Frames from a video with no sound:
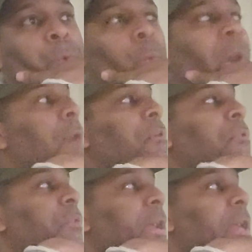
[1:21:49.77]

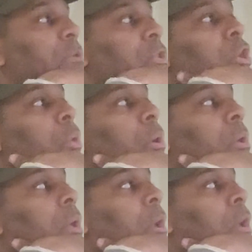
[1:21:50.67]
Wilder fans was
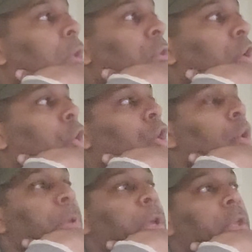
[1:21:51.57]
going,
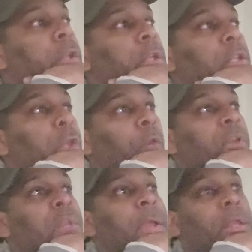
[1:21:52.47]
oh man, they're
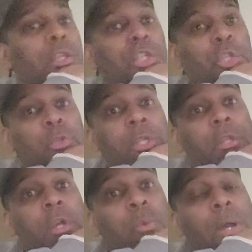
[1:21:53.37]
already making the excuse to
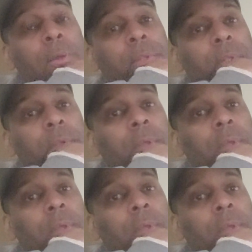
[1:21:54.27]
Doug Wilder.